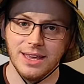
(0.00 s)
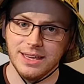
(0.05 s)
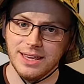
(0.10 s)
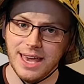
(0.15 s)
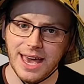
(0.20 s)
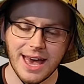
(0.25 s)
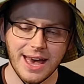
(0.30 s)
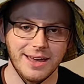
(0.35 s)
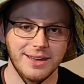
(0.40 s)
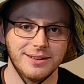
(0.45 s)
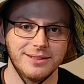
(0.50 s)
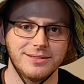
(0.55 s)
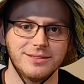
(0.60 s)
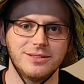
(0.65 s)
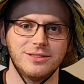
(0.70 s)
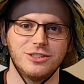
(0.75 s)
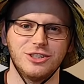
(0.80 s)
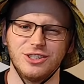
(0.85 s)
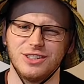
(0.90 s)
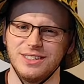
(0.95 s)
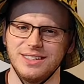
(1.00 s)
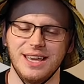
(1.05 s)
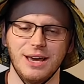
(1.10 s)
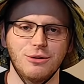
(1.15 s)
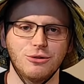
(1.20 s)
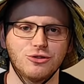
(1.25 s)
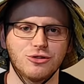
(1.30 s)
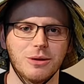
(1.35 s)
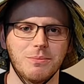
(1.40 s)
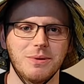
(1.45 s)
yeah, just
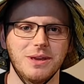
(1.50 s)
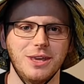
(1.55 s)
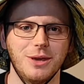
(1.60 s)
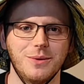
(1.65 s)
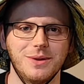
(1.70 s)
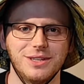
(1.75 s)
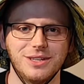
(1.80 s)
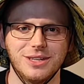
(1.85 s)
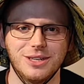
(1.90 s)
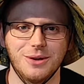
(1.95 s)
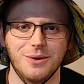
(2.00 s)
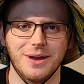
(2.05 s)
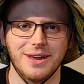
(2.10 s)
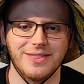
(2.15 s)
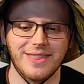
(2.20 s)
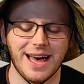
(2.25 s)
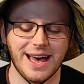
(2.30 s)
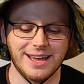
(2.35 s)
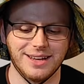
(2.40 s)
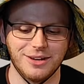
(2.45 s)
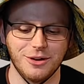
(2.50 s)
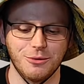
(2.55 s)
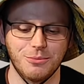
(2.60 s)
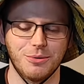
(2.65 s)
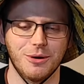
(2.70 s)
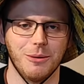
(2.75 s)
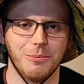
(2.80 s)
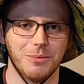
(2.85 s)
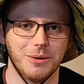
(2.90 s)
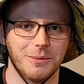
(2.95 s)
guilt tripping you into doing that, no
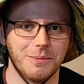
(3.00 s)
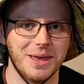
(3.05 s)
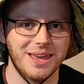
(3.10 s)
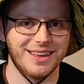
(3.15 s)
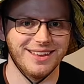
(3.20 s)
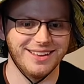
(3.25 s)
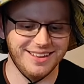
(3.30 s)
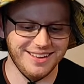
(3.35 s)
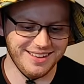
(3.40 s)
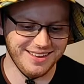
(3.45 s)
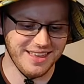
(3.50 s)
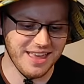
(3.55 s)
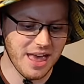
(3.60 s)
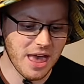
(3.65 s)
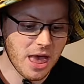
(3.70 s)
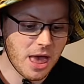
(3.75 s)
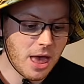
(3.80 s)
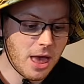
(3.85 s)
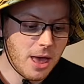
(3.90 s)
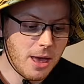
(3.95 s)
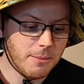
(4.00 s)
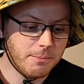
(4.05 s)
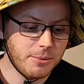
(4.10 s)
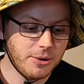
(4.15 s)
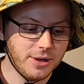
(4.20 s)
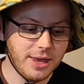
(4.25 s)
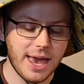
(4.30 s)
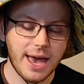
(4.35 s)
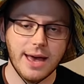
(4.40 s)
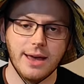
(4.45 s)
problem.
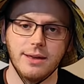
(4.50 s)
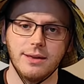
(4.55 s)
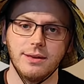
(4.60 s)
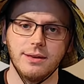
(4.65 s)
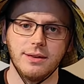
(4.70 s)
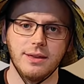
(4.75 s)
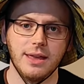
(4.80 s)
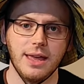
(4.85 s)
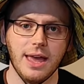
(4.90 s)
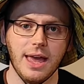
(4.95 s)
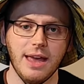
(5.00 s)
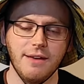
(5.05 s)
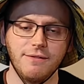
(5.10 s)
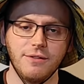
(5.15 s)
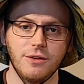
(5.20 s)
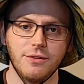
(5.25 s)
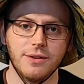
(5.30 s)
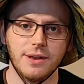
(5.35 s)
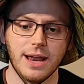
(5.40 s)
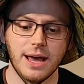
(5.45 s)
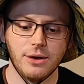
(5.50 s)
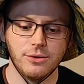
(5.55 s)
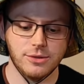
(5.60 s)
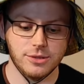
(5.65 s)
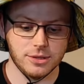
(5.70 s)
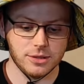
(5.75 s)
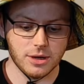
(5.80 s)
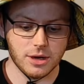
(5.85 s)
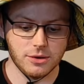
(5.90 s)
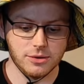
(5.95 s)
But yeah, if nothing
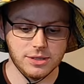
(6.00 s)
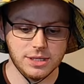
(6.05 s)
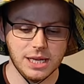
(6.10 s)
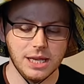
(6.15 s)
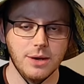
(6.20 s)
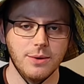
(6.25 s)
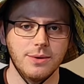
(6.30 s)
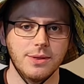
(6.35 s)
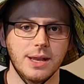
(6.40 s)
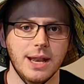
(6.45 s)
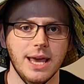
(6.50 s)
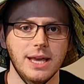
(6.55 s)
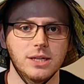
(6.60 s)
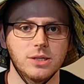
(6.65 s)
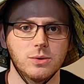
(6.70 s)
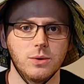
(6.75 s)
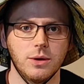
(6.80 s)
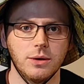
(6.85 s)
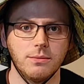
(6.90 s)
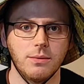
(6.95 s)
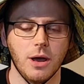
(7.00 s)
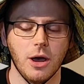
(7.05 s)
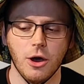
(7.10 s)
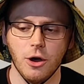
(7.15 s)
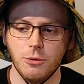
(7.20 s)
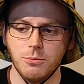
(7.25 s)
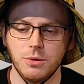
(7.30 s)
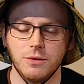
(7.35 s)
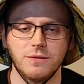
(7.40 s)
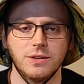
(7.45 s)
else, I'll see you in the next one. I
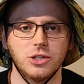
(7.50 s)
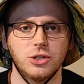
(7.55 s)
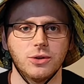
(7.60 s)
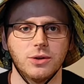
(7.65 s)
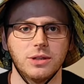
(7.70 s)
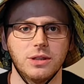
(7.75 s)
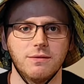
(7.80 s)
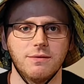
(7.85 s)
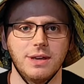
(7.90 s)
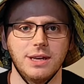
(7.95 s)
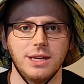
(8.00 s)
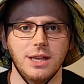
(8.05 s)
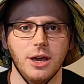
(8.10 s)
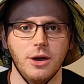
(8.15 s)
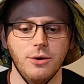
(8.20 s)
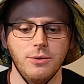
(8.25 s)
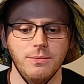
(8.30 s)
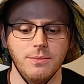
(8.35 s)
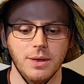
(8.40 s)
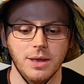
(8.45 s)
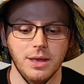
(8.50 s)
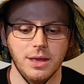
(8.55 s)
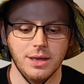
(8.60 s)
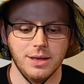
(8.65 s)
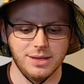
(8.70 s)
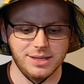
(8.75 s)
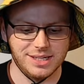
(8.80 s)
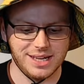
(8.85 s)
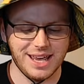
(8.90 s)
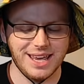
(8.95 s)
hope you've enjoyed the video.
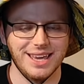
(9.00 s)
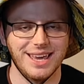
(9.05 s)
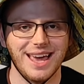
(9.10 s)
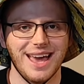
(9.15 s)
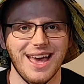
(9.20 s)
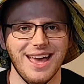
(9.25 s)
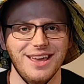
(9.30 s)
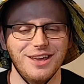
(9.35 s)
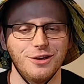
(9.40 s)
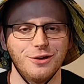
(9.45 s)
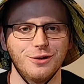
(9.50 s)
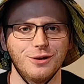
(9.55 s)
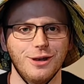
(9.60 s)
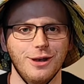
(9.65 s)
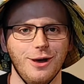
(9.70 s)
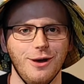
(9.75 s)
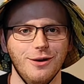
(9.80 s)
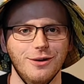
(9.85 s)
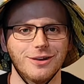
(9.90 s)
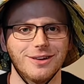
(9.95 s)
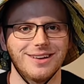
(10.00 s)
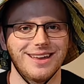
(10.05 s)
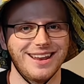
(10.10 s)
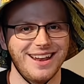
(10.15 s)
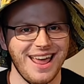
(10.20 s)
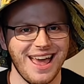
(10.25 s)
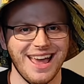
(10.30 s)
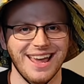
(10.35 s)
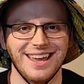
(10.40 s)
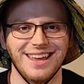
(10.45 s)
Take care, good luck,
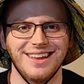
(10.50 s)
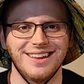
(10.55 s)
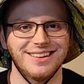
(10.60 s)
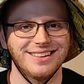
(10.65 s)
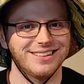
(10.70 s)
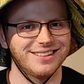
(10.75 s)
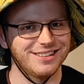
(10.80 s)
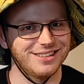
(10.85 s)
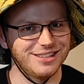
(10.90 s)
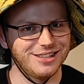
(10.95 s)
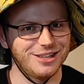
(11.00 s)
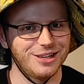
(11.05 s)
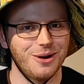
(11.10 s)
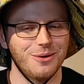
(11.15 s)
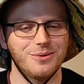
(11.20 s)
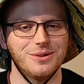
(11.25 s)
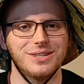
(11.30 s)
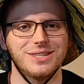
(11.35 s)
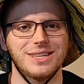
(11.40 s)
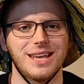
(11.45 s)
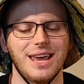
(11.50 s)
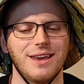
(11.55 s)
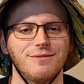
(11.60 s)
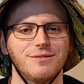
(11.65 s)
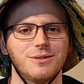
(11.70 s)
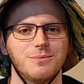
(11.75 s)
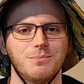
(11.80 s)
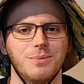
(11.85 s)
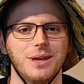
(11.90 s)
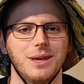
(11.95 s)
and hey, go and save
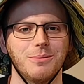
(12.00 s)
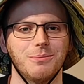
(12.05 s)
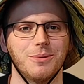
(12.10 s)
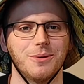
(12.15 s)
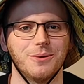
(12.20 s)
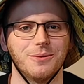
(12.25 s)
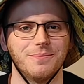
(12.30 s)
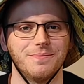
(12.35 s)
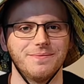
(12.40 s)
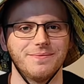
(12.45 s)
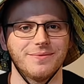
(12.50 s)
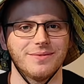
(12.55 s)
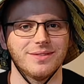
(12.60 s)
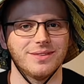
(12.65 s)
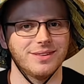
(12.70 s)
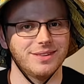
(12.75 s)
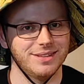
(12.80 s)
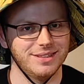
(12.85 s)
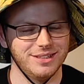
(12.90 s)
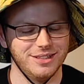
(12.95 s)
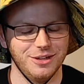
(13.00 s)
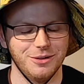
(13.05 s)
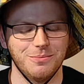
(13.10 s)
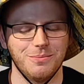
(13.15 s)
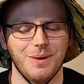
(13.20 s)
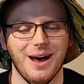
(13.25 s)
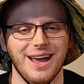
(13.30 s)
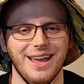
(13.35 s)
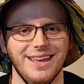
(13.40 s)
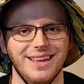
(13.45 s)
some people.
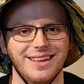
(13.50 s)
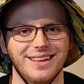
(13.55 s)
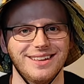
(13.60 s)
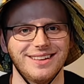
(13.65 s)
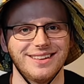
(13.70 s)
Goodbye.